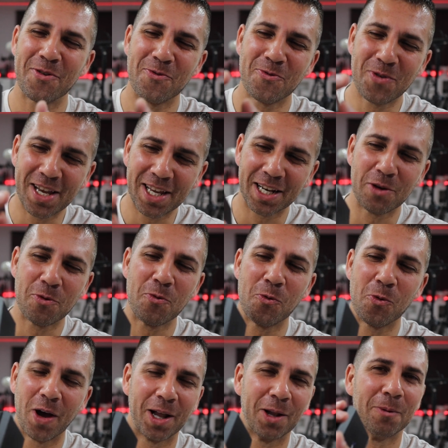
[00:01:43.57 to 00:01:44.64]
really
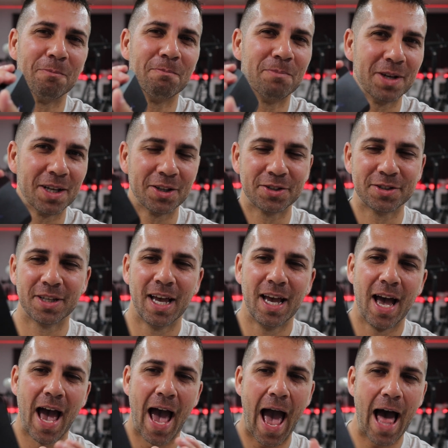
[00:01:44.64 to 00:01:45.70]
well built
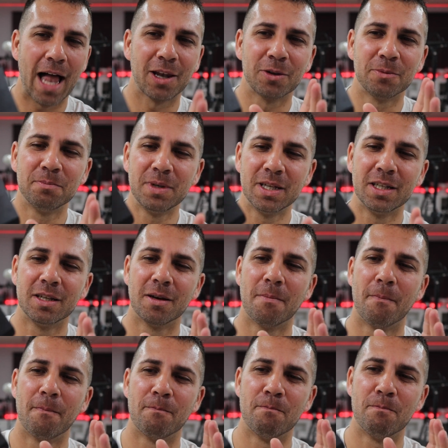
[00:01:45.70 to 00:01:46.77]

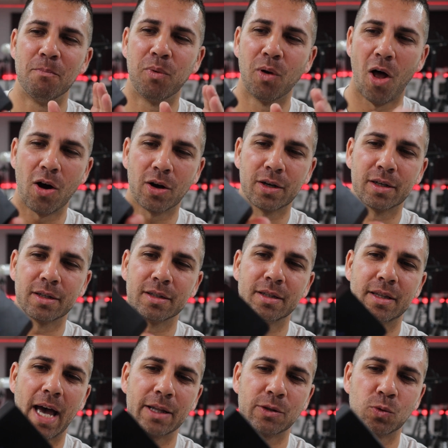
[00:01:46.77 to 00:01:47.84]
aluminium block
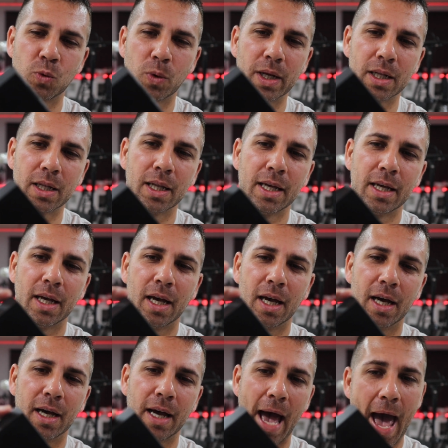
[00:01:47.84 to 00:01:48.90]
that will
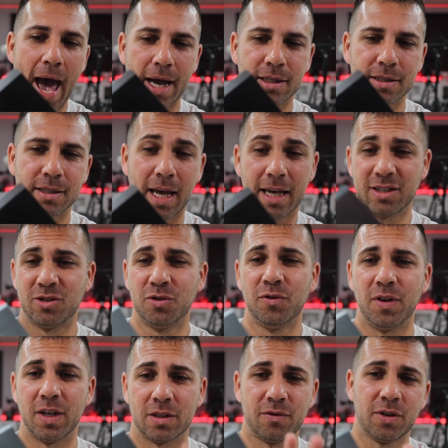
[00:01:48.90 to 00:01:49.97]
uh, act as two things.